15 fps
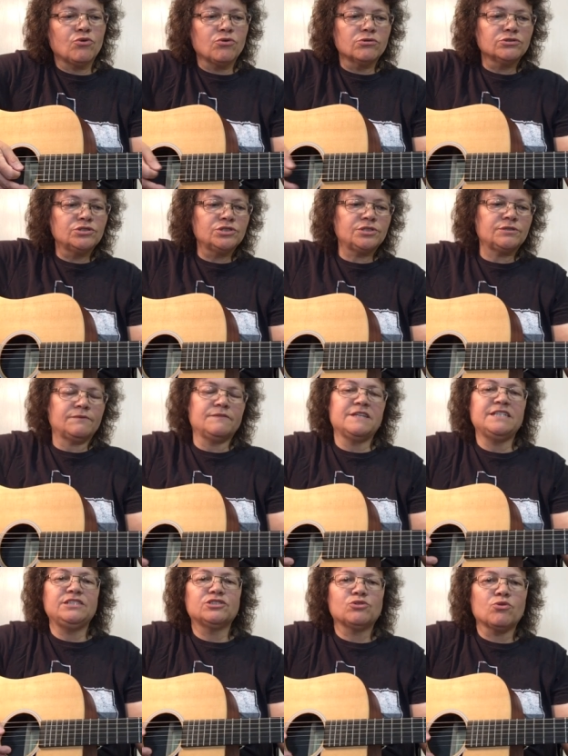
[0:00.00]
chords,
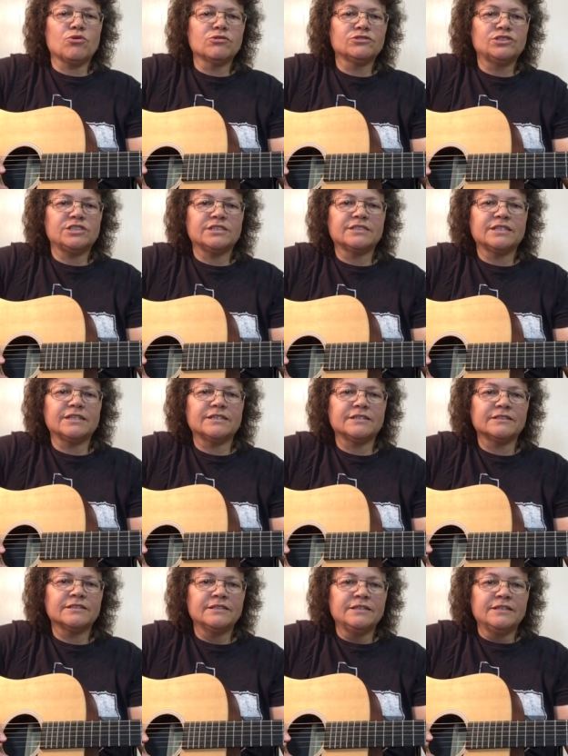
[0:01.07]
these chords, and
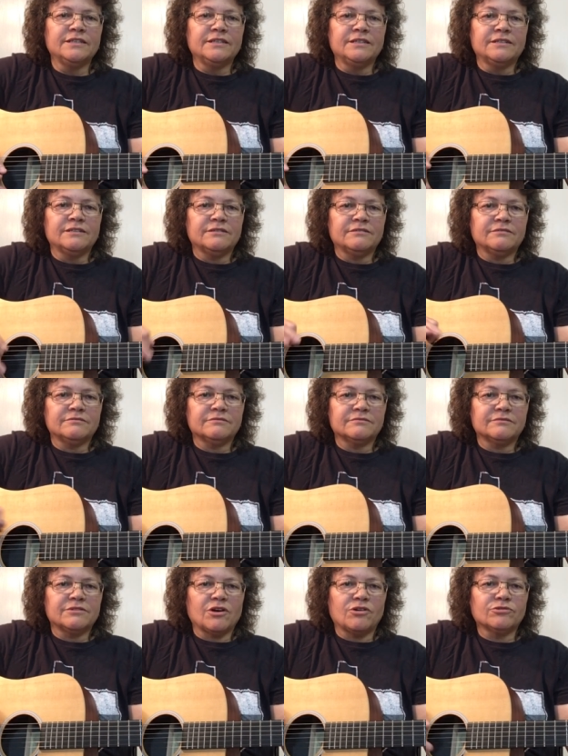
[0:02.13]

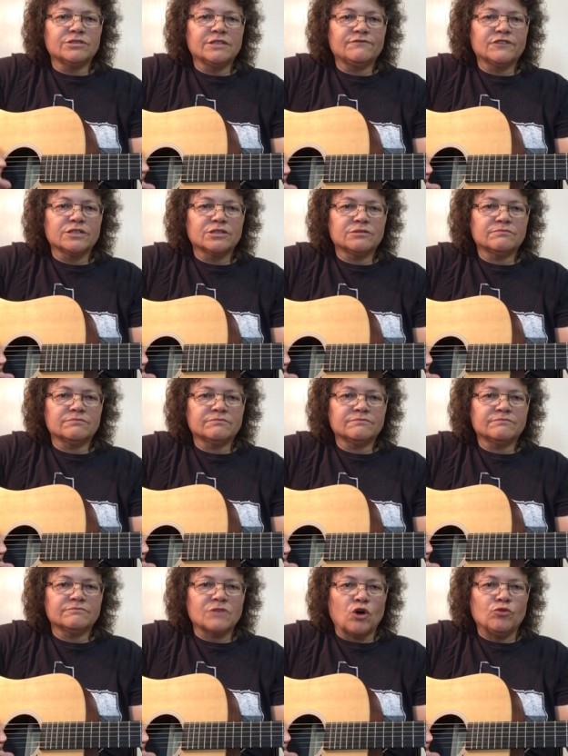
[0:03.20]
all different
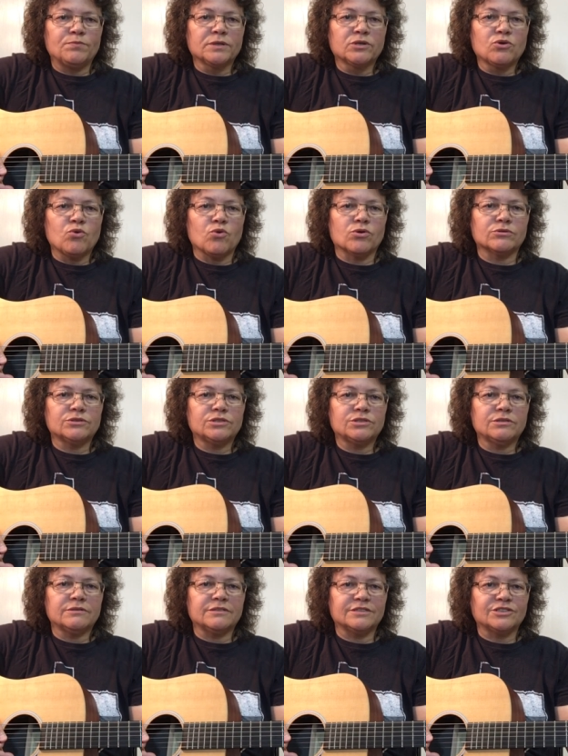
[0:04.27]
open
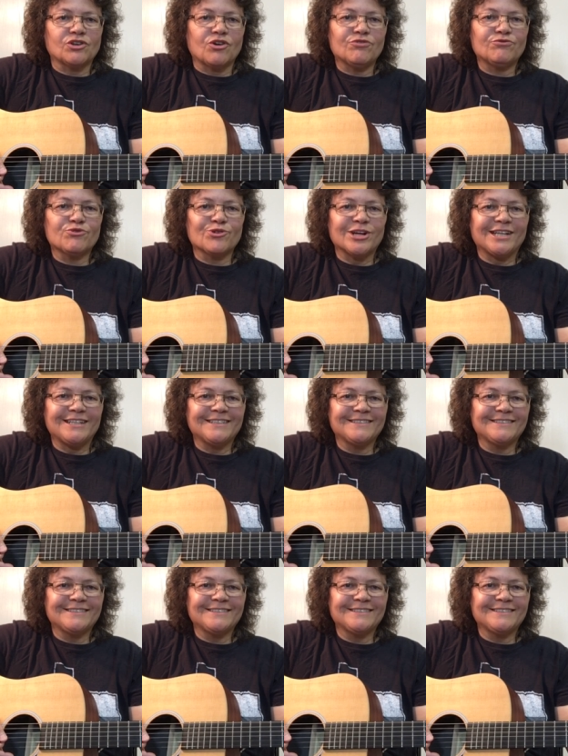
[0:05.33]
chords, and it's all free.